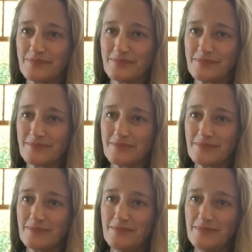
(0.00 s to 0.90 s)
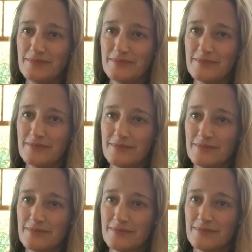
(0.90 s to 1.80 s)

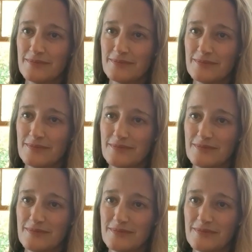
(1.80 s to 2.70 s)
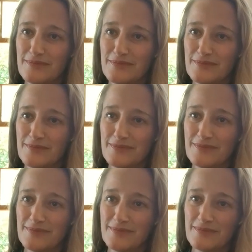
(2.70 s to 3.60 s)

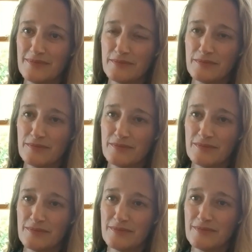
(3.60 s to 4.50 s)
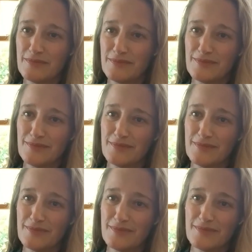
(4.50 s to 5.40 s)

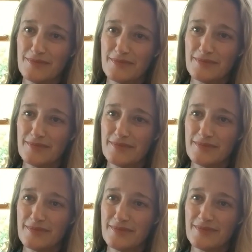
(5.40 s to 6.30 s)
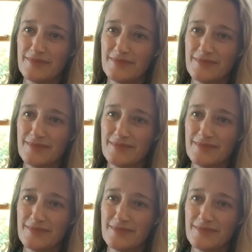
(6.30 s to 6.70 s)
The person shown says nothing.